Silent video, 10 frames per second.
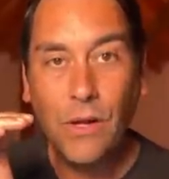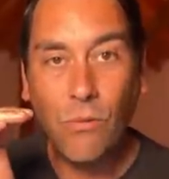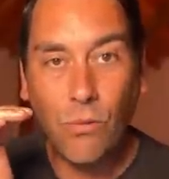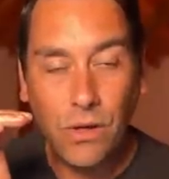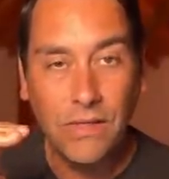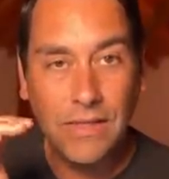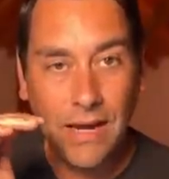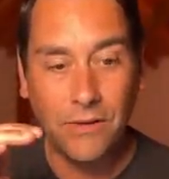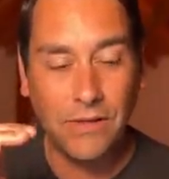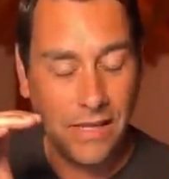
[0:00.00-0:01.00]
wouldn't
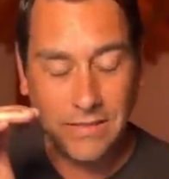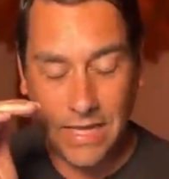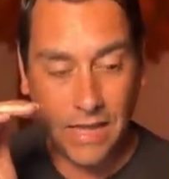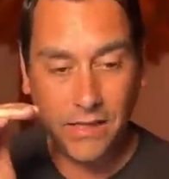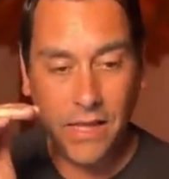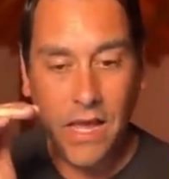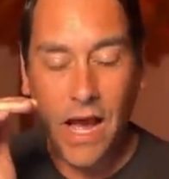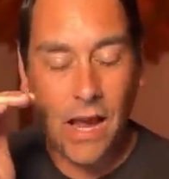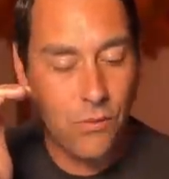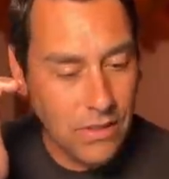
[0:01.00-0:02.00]
down yeah exactly
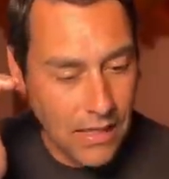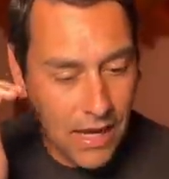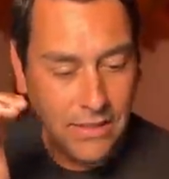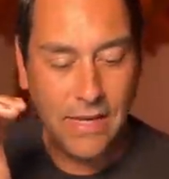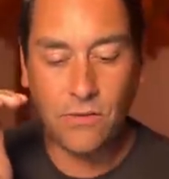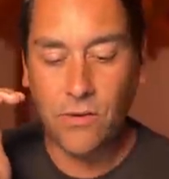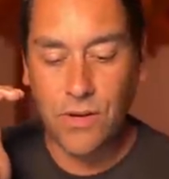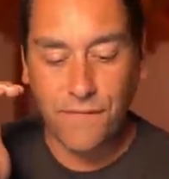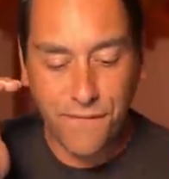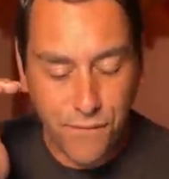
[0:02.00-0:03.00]
i would not download
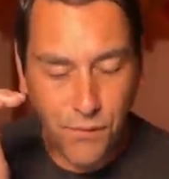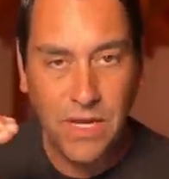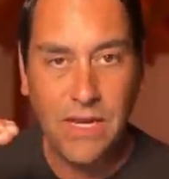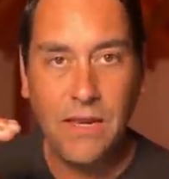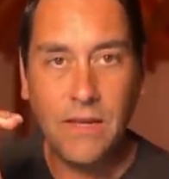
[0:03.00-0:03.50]
a free